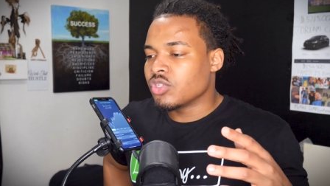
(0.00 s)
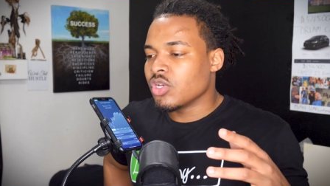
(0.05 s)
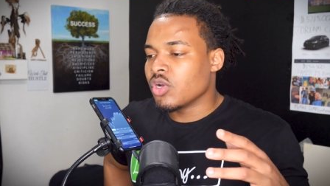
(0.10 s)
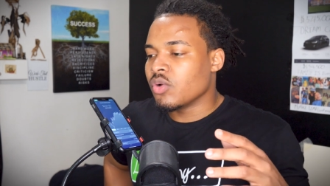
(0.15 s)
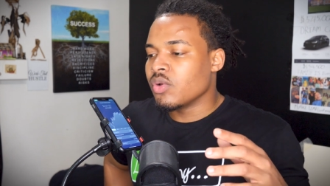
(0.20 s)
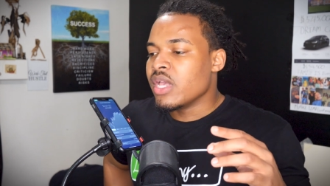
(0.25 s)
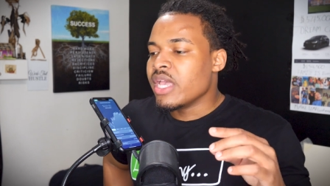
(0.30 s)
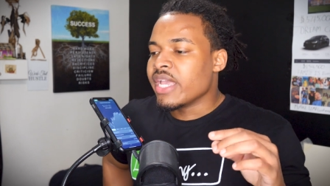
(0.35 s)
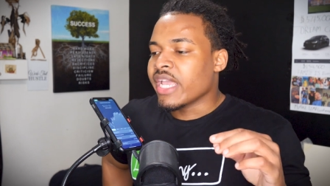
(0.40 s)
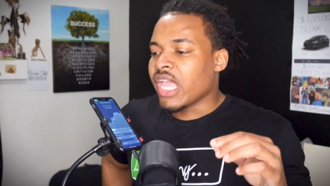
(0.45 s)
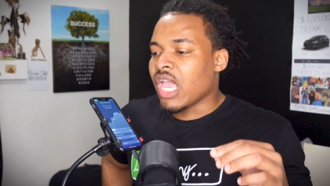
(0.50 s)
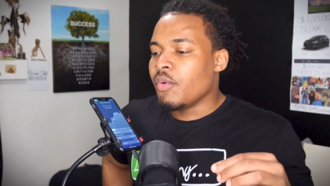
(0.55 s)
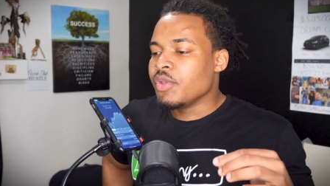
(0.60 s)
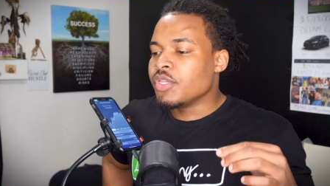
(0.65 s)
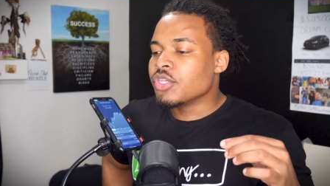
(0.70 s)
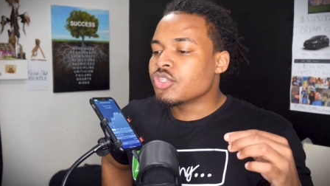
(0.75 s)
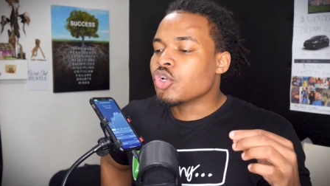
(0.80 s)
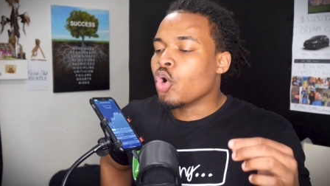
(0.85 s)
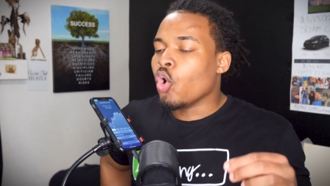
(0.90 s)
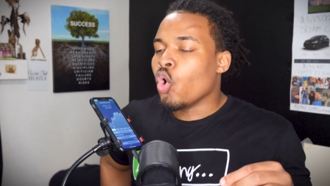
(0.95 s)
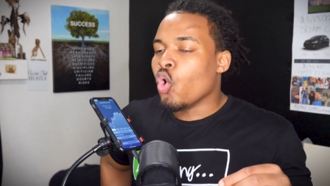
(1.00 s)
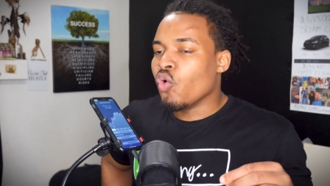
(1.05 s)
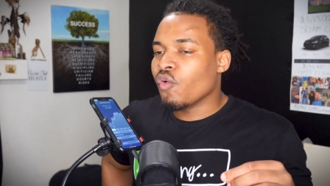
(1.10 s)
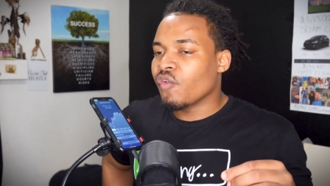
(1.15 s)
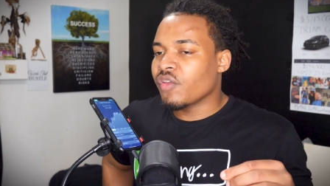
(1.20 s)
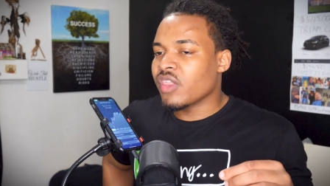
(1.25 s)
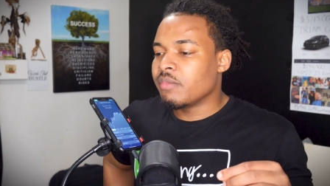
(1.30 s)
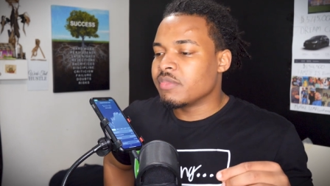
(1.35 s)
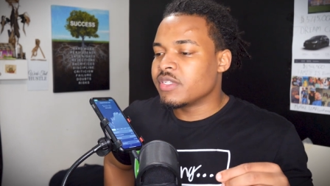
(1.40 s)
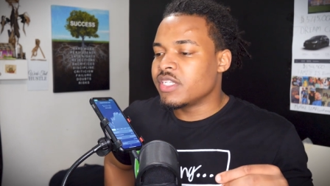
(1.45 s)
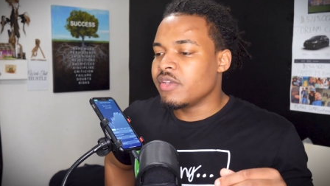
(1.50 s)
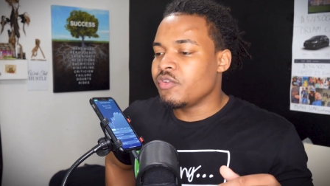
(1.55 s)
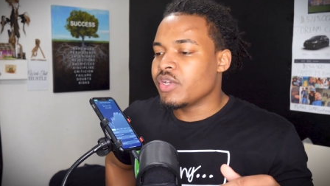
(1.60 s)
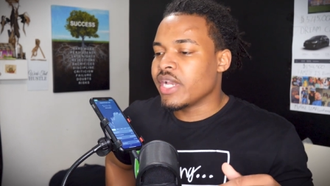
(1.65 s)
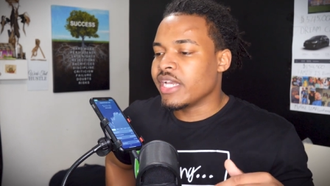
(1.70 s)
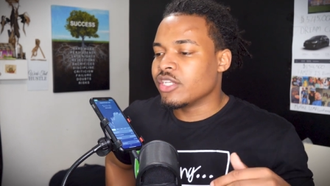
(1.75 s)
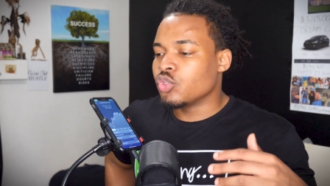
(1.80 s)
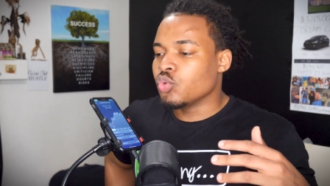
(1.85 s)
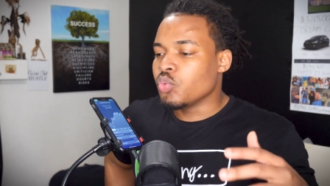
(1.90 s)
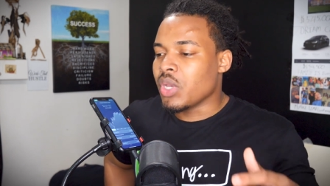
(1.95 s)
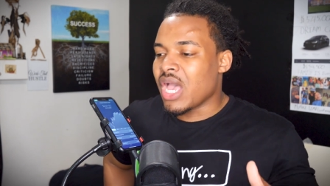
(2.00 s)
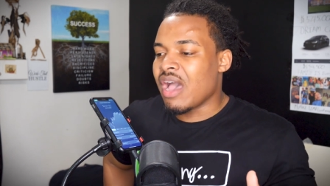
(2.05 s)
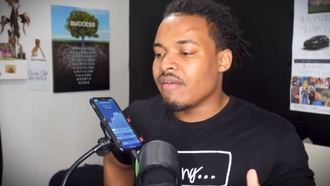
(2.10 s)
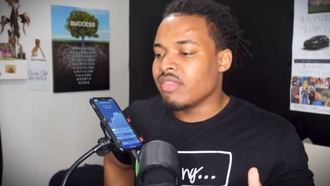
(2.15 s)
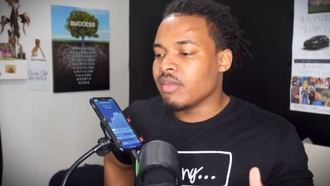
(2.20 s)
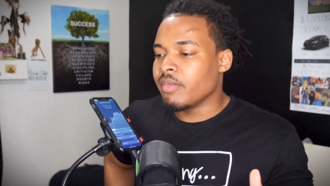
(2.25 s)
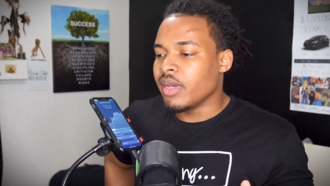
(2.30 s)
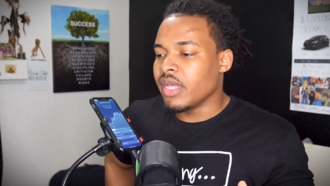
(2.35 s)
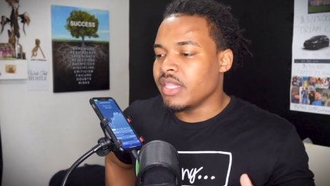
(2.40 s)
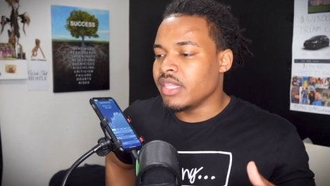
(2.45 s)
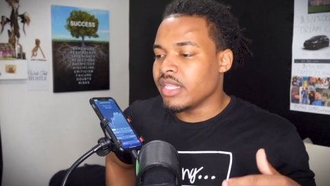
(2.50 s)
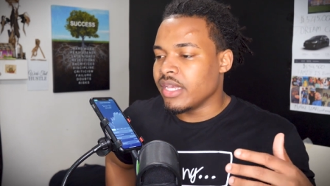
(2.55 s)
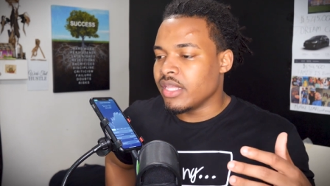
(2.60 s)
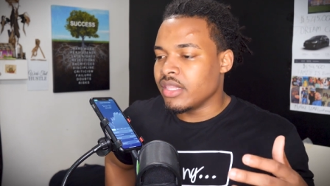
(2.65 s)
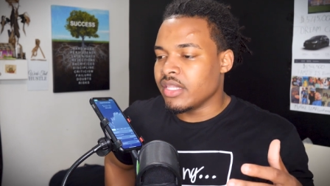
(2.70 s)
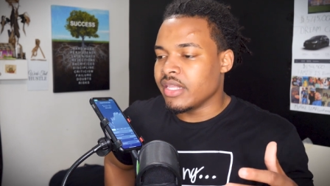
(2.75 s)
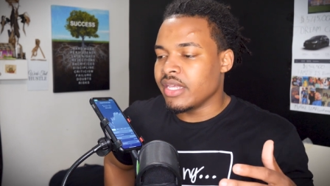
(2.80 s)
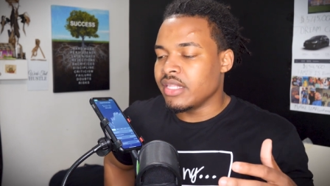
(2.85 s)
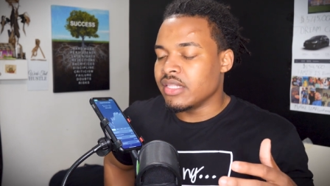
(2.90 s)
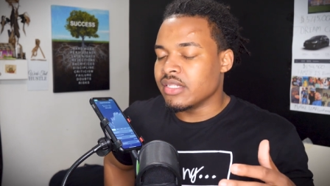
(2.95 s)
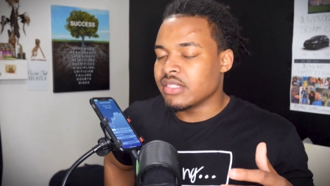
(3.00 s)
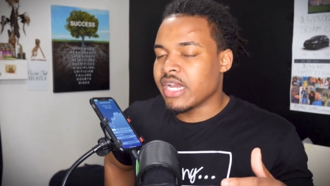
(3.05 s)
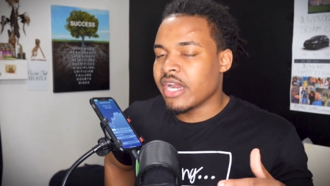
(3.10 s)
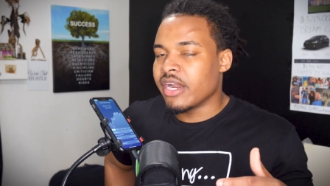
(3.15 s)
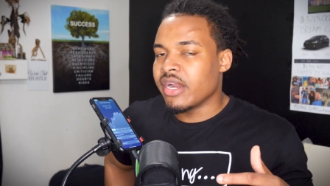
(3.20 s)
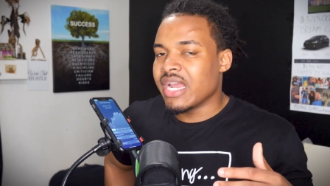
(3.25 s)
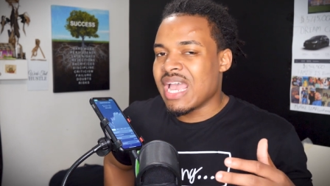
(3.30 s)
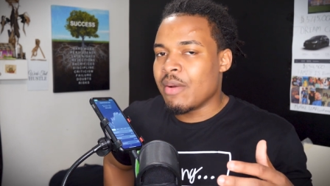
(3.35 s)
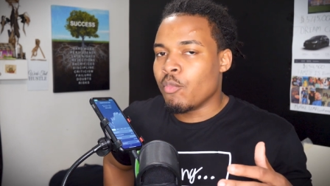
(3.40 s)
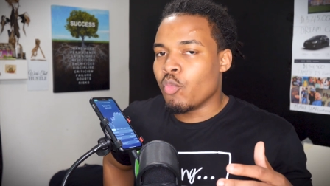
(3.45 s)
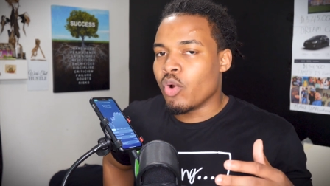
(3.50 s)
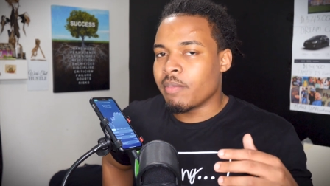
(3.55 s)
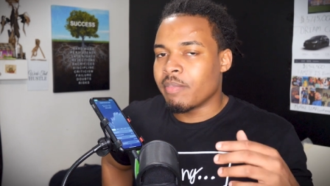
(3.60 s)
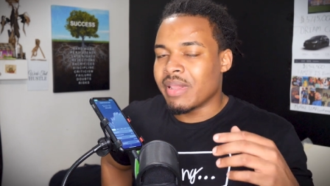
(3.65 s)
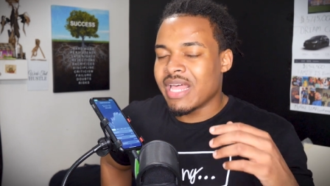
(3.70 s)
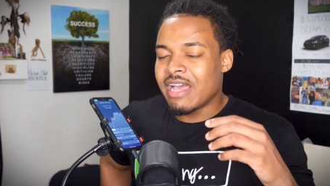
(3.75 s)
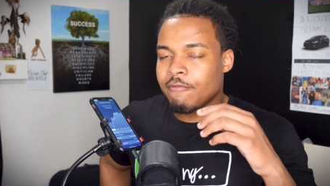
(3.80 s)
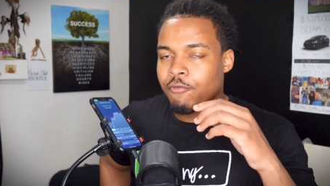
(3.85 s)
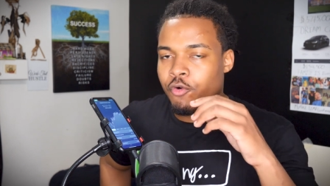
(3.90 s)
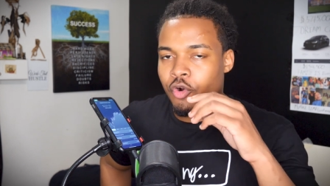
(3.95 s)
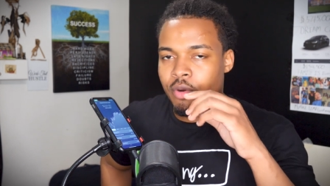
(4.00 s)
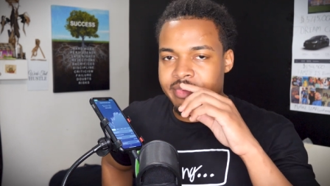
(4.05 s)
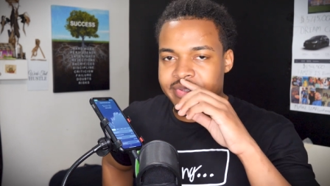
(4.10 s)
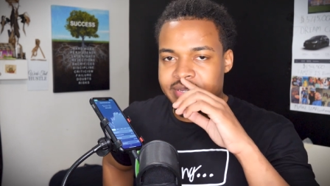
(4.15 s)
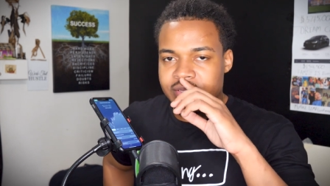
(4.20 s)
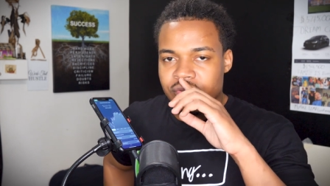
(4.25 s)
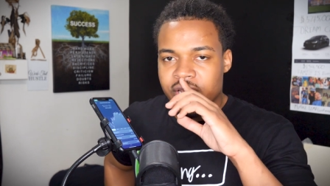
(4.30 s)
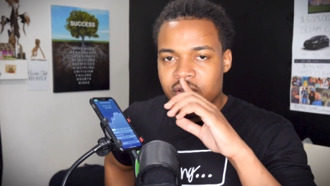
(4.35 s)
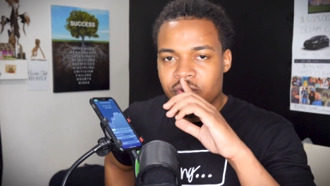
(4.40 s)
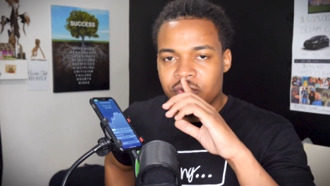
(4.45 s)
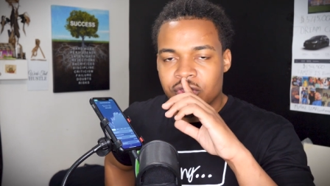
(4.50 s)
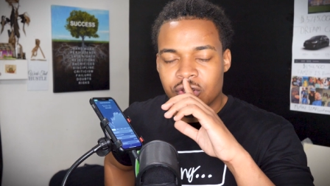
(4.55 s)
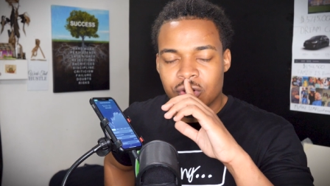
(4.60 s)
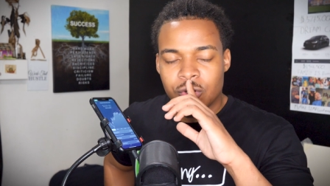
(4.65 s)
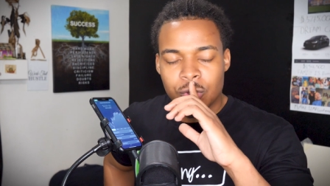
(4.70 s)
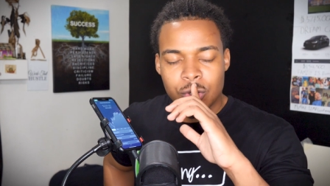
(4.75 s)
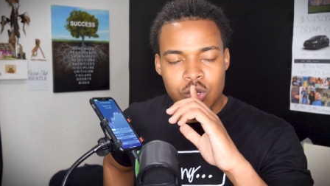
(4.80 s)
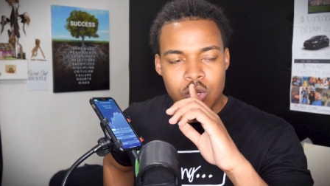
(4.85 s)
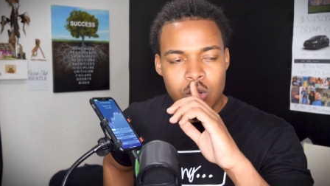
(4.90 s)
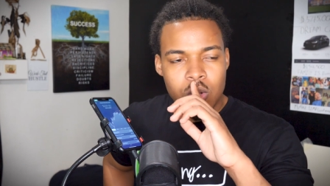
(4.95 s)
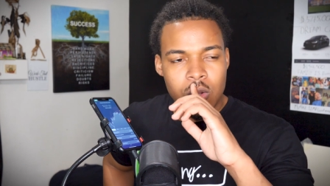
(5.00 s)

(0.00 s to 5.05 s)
So can we just go over them, see if you guys do have them in the in the entire M one platform? Is that okay with you?